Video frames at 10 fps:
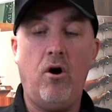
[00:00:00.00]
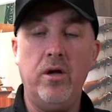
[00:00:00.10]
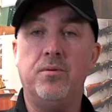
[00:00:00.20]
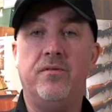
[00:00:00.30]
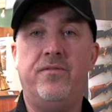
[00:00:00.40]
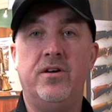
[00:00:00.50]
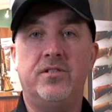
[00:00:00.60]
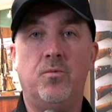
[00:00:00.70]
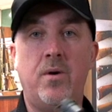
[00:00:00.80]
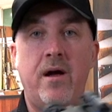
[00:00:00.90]
I prefer
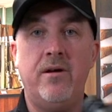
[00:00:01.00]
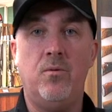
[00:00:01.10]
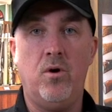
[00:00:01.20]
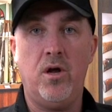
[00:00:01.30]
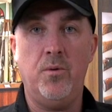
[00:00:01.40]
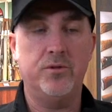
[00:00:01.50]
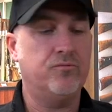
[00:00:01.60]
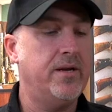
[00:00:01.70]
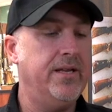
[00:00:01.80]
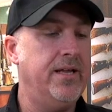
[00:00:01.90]
to wear it when I was
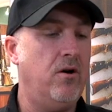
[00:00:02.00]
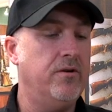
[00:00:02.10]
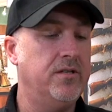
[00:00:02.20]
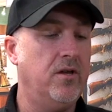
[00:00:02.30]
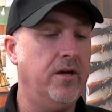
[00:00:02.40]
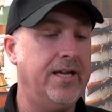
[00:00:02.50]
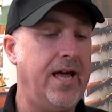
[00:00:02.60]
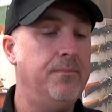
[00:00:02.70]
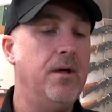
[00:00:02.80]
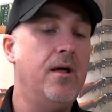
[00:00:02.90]
running it on a night
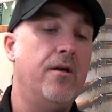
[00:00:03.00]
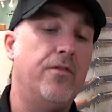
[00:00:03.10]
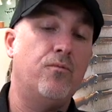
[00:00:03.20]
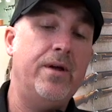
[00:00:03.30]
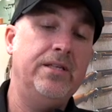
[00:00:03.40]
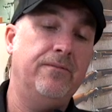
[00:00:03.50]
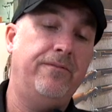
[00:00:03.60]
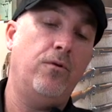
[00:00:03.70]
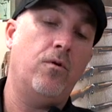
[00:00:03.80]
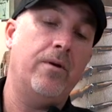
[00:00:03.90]
game. The reason
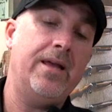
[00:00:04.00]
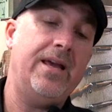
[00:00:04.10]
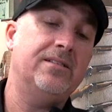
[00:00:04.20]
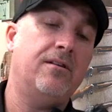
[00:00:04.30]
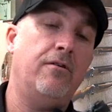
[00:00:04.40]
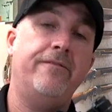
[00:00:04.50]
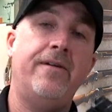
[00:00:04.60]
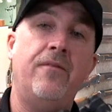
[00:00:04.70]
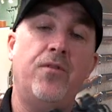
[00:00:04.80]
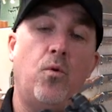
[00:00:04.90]
for it is I
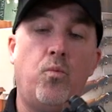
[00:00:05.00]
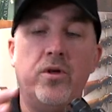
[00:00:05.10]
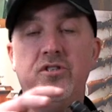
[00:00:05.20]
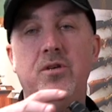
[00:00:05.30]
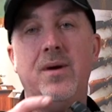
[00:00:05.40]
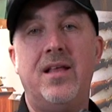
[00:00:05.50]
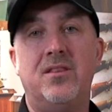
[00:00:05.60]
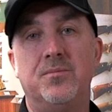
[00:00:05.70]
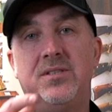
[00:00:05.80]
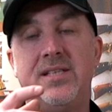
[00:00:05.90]
found that once you
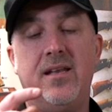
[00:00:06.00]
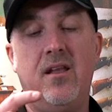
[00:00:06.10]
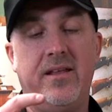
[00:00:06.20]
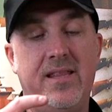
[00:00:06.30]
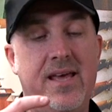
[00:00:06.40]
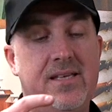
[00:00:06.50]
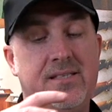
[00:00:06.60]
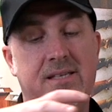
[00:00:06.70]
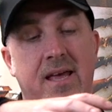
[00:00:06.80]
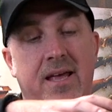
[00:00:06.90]
had them set like
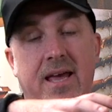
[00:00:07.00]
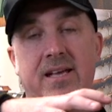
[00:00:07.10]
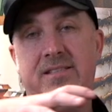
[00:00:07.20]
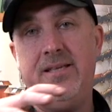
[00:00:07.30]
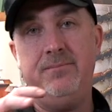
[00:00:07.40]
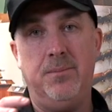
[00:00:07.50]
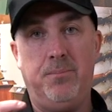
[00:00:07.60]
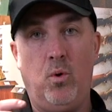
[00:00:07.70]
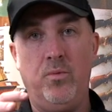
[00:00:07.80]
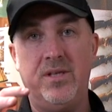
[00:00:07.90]
this, it seemed to
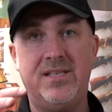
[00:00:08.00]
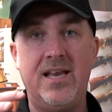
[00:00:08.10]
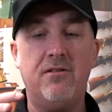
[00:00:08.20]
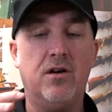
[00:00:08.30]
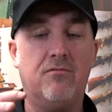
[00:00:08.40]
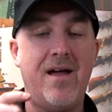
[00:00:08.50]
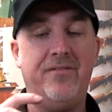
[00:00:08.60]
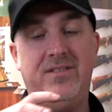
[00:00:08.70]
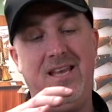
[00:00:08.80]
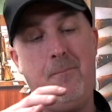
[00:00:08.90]
pull the center of
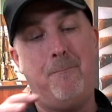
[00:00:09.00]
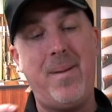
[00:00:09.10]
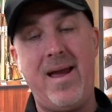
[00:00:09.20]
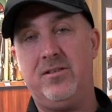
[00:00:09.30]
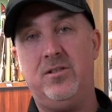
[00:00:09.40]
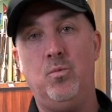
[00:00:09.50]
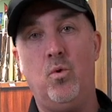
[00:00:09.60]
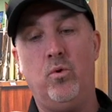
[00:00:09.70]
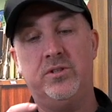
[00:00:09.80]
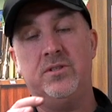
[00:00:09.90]
gravity back
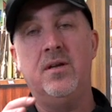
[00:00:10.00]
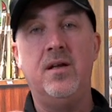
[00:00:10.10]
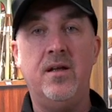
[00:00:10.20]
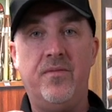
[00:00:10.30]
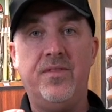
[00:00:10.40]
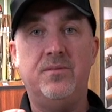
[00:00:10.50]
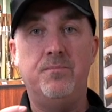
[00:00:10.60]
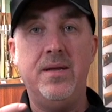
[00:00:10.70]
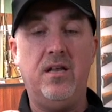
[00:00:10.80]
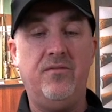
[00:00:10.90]
towards the
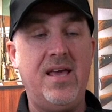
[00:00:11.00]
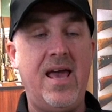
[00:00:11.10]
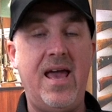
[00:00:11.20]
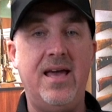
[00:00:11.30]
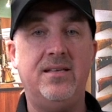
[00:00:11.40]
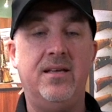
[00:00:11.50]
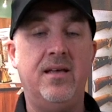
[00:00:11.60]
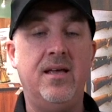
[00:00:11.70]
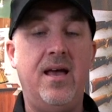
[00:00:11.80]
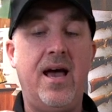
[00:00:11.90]
middle of your head,
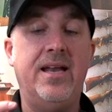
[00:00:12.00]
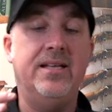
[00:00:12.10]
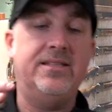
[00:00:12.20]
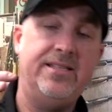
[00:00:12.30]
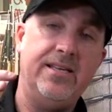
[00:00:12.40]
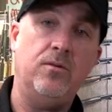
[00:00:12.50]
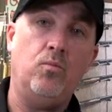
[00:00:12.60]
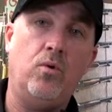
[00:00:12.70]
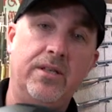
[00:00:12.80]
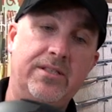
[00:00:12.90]
and it didn't
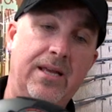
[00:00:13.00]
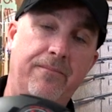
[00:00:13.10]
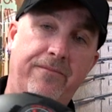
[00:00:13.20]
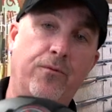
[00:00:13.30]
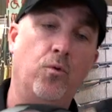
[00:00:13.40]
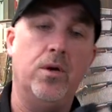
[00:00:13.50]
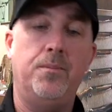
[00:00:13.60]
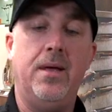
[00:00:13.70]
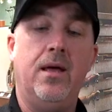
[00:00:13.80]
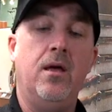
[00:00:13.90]
want to tip forward a
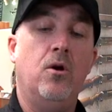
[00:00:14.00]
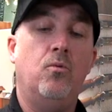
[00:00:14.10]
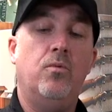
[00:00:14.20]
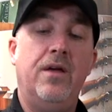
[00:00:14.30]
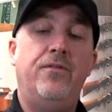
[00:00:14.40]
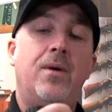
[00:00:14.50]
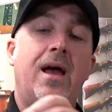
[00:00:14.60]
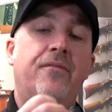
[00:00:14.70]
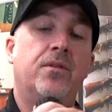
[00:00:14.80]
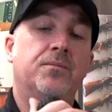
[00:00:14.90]
bit. If you
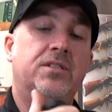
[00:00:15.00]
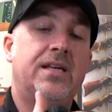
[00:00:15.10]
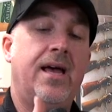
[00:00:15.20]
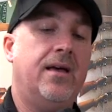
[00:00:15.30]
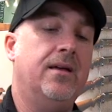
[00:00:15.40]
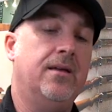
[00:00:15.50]
have them sat